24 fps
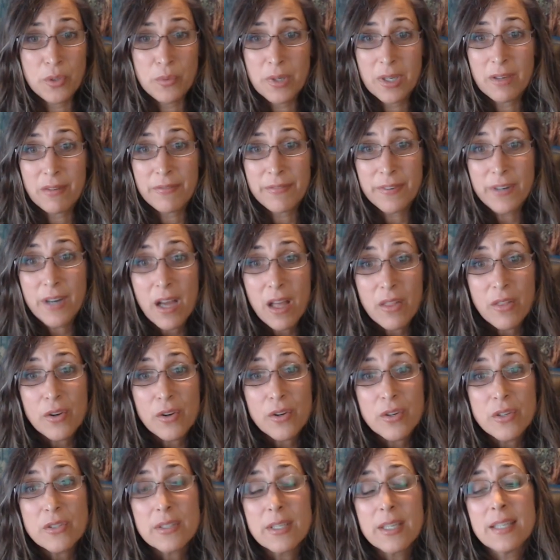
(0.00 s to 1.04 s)
for
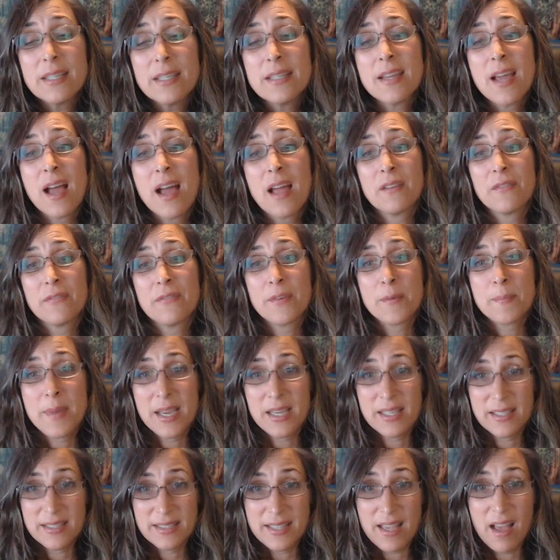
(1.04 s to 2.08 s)
others and not for
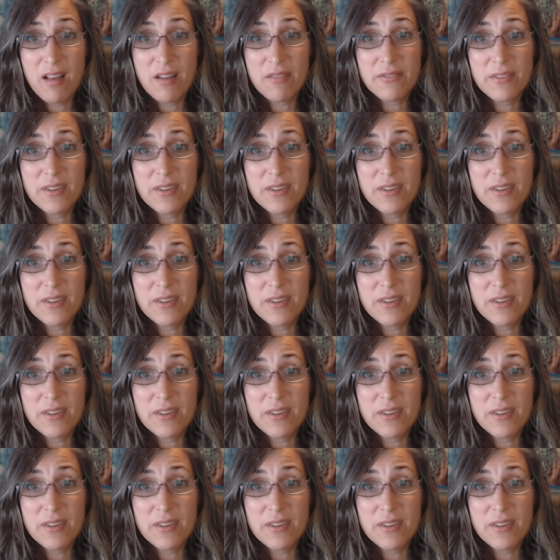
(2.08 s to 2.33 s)
myself.